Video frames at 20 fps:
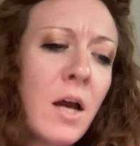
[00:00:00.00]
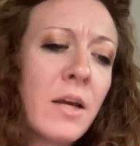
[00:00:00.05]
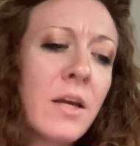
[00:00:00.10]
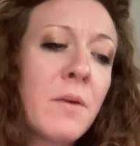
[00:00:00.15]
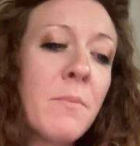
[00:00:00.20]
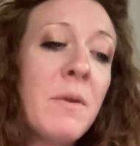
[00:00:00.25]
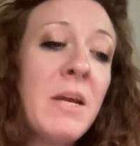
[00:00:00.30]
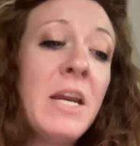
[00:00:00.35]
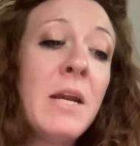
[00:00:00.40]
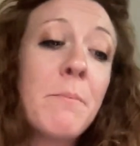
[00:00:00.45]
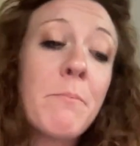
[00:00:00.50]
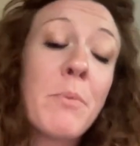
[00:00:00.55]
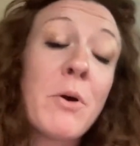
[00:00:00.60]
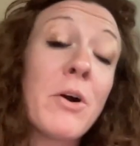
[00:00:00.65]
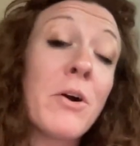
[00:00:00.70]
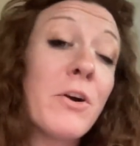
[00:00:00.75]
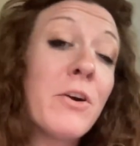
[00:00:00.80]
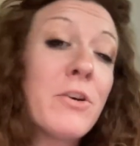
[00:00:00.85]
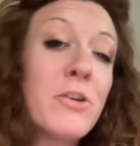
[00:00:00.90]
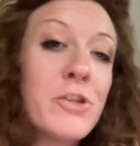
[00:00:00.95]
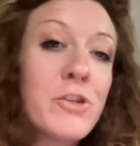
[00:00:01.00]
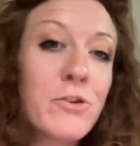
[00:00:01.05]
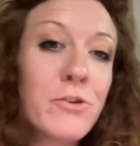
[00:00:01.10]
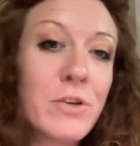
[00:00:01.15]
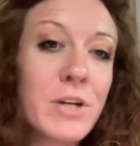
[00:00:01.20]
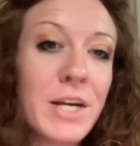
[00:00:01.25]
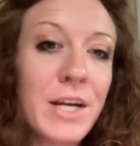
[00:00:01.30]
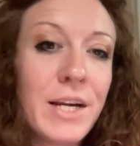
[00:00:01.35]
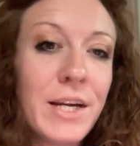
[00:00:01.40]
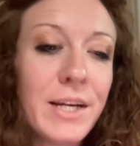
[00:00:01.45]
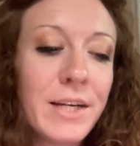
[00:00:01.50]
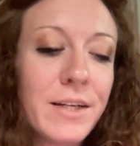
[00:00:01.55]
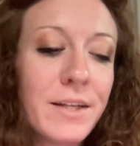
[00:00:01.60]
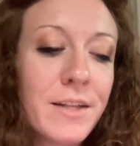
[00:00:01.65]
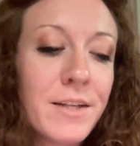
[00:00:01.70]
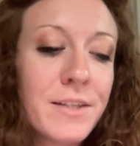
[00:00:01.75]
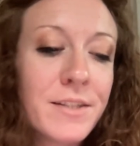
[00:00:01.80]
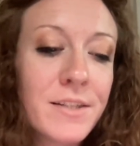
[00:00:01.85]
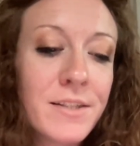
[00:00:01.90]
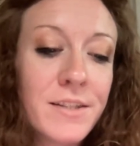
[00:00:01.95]
Committing perjury.
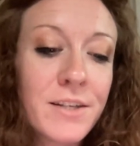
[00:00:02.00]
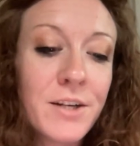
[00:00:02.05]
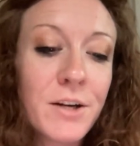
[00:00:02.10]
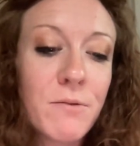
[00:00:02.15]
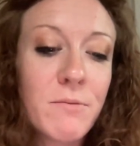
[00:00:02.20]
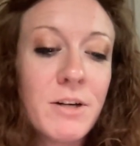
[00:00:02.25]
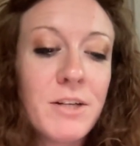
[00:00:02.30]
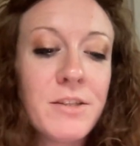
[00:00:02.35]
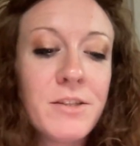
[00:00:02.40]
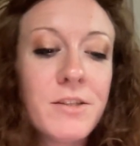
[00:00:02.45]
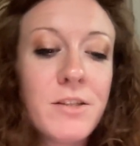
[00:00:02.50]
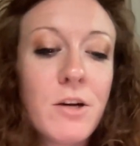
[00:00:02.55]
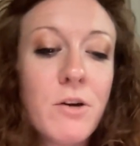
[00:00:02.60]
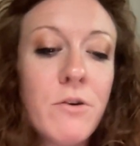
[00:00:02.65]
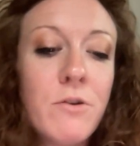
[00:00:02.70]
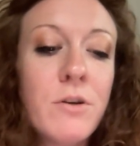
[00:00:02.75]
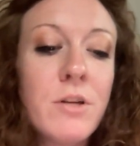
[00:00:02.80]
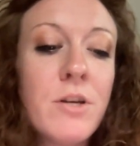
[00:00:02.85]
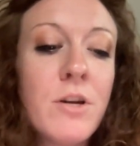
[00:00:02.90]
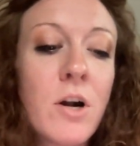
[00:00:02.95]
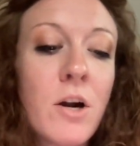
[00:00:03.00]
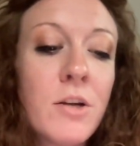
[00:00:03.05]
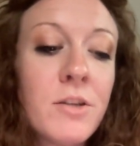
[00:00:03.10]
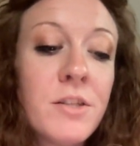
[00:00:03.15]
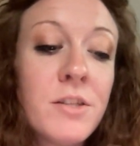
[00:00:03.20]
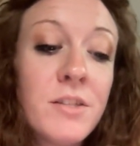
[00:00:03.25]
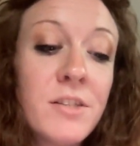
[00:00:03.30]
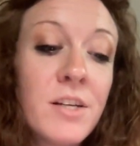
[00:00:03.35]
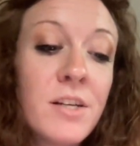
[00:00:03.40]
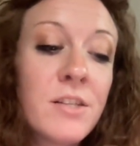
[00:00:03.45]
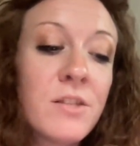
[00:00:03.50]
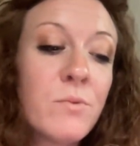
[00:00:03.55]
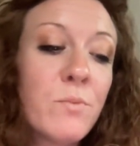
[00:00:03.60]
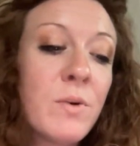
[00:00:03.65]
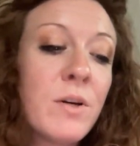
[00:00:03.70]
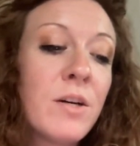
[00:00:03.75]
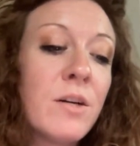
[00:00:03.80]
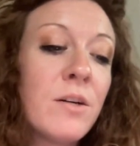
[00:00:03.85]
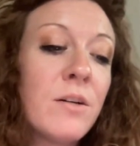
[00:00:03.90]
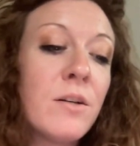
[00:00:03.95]
This is a good one. So narcissists
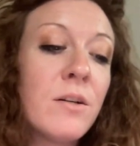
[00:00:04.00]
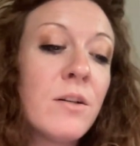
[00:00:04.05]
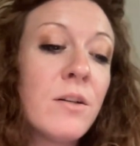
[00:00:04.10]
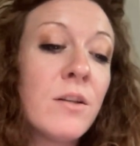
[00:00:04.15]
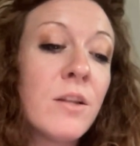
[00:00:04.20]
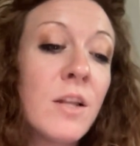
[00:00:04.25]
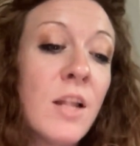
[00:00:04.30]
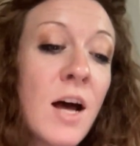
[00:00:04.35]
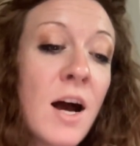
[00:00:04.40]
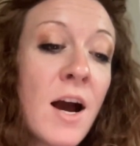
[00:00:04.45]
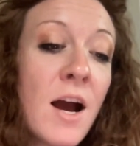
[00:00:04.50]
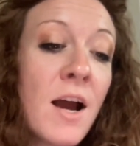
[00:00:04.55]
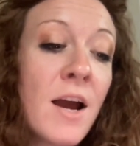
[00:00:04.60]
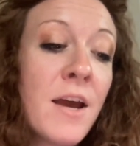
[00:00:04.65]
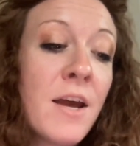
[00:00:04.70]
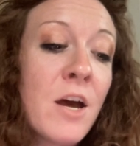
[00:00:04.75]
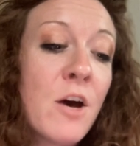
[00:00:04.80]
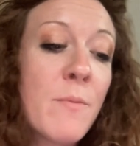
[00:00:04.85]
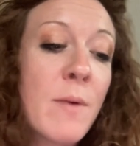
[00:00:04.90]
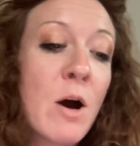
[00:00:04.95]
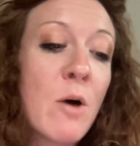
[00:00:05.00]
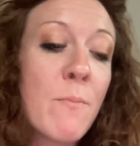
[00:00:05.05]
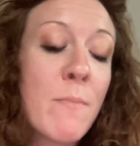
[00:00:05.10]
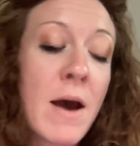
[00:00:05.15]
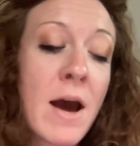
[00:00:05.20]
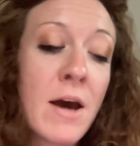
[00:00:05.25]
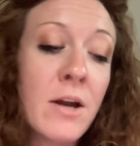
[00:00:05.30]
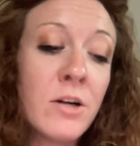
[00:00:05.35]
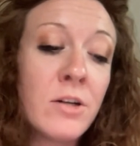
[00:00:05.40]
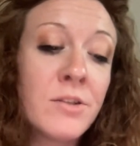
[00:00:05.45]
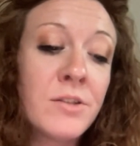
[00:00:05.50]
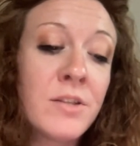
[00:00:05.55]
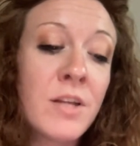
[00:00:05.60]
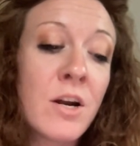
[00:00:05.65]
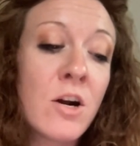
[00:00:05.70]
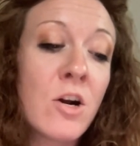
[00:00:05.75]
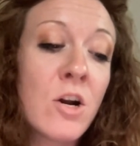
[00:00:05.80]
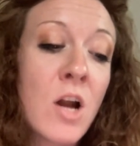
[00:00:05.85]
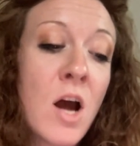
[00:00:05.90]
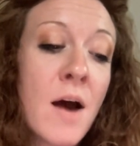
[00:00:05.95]
will lie about matters
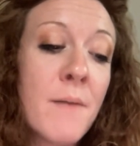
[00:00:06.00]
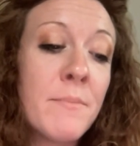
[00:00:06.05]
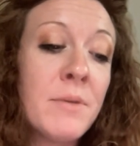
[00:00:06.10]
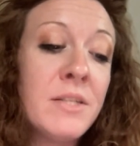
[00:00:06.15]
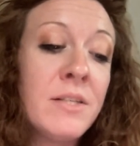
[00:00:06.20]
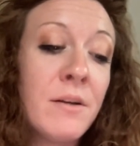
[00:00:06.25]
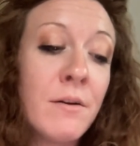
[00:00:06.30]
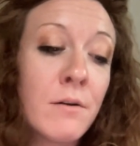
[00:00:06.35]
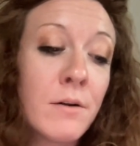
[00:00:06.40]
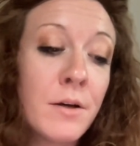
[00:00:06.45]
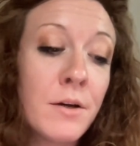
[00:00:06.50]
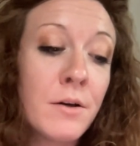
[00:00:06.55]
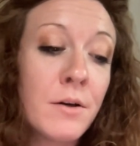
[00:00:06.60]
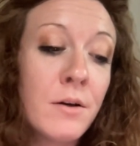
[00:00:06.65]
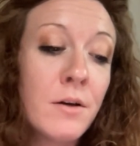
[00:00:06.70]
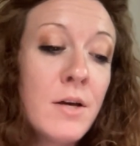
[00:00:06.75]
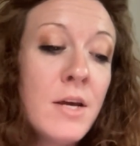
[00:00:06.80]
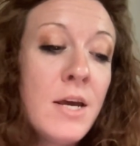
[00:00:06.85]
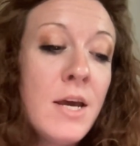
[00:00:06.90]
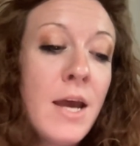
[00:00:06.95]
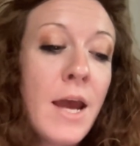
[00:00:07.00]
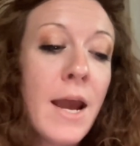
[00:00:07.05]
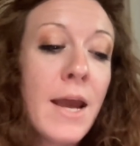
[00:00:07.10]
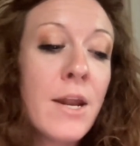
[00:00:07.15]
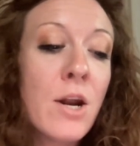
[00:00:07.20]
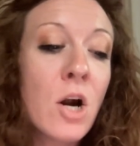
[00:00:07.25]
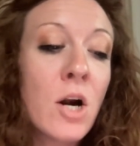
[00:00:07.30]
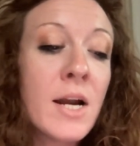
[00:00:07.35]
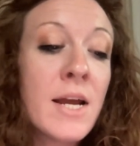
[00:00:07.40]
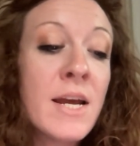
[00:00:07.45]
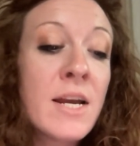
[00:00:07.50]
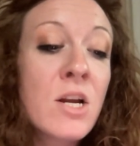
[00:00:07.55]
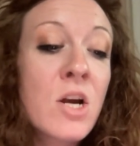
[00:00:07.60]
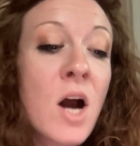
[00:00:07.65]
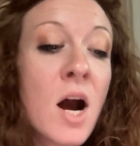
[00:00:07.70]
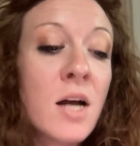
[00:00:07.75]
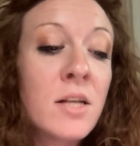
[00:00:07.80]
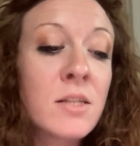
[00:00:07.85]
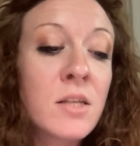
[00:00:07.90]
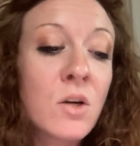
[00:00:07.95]
that are not material and are
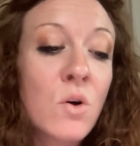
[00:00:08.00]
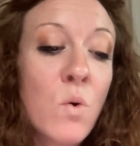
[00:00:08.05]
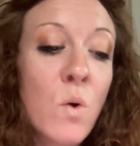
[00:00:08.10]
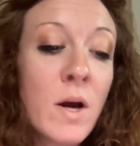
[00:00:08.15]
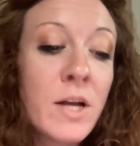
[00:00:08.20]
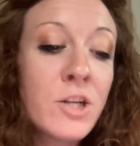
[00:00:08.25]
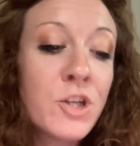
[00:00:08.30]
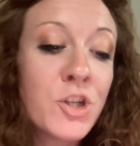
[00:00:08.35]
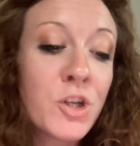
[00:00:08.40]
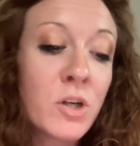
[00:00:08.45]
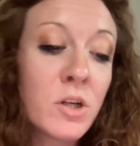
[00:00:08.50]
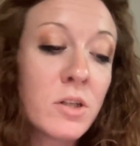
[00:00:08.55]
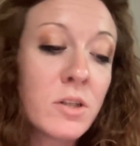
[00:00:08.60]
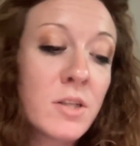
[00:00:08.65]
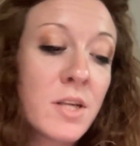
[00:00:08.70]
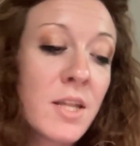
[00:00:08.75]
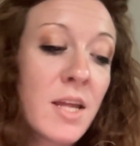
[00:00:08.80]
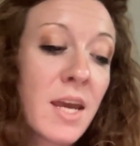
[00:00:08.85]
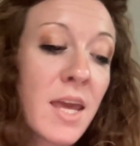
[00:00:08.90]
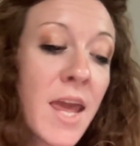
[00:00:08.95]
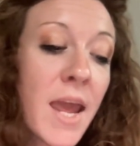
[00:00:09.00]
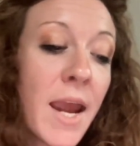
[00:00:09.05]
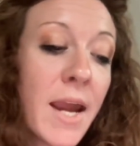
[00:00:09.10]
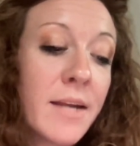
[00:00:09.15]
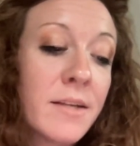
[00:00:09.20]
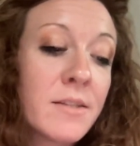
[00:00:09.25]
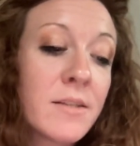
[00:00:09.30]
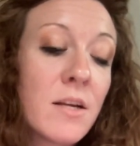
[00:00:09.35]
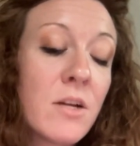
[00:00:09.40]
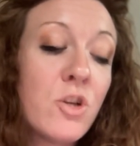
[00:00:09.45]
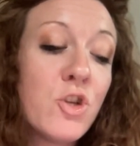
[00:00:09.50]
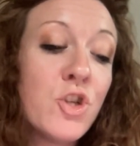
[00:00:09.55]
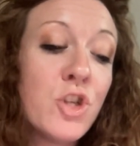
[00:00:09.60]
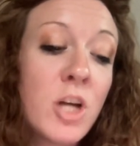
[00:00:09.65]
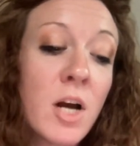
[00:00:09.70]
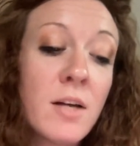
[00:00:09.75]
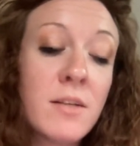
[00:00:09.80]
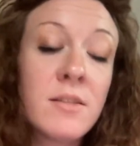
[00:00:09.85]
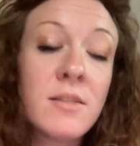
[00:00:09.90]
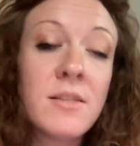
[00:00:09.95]
inconsequential to the case
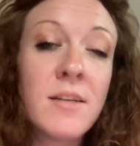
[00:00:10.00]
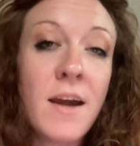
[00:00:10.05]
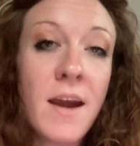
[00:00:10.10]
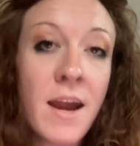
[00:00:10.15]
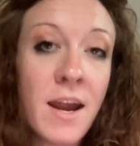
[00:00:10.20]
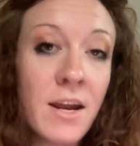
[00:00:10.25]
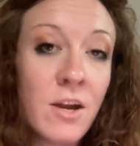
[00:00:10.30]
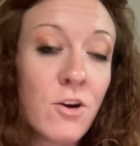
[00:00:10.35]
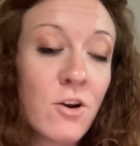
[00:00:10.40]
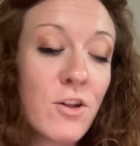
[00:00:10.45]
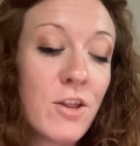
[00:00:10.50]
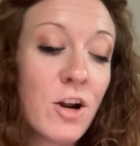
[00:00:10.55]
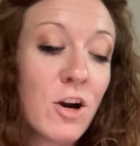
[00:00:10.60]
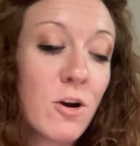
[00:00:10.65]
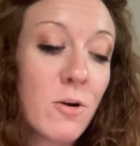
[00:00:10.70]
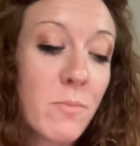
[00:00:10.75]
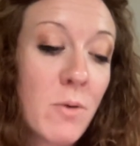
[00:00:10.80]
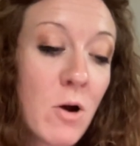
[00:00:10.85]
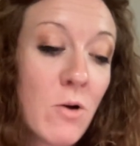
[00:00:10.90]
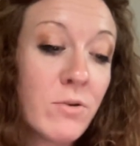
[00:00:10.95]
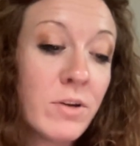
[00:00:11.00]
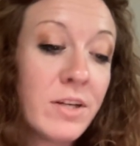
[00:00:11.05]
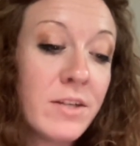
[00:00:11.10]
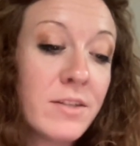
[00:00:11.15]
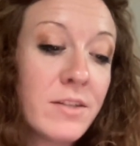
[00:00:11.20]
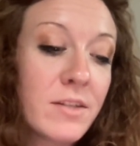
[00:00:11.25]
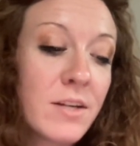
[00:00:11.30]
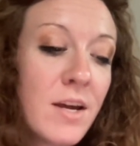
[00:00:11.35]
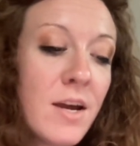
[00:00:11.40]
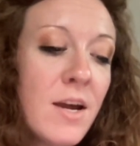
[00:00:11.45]
just to anger their opponent.